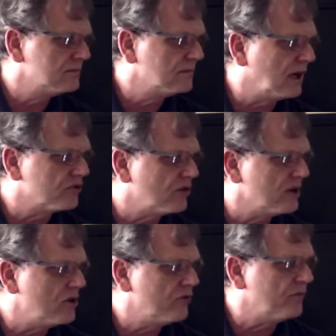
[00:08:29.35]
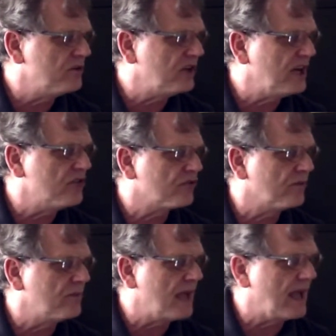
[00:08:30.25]
I'll try to go from the change
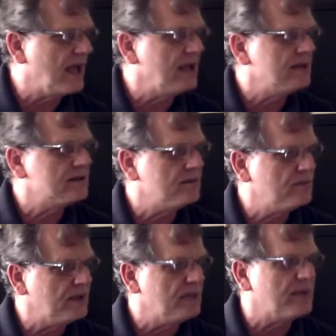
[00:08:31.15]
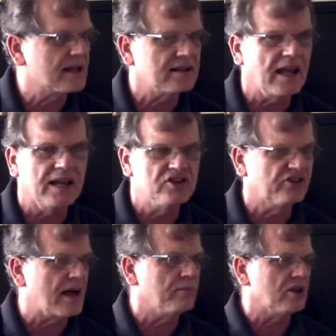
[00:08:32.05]
from A to B back to A, just
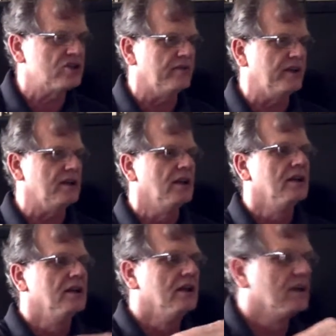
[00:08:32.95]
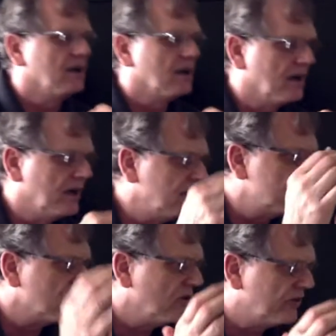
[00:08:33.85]
that much of it. All right, so
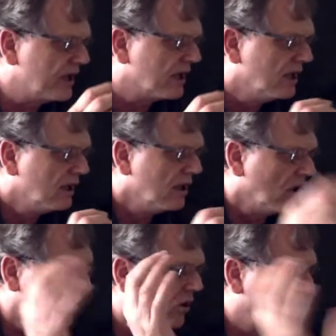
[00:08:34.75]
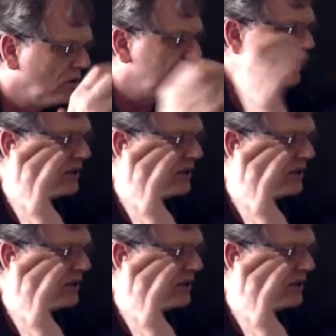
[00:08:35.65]
it goes like, Old Dan